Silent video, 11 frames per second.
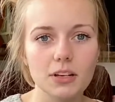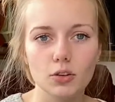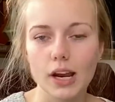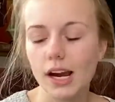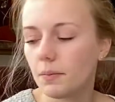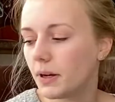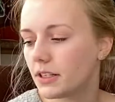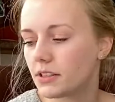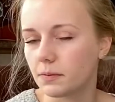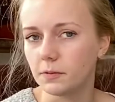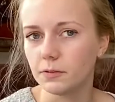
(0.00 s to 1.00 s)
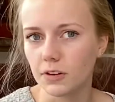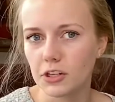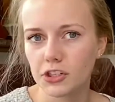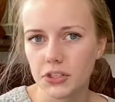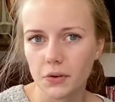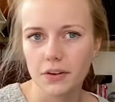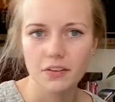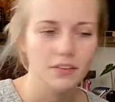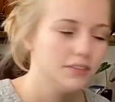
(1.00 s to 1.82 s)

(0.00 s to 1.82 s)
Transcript: grab some fresh soil.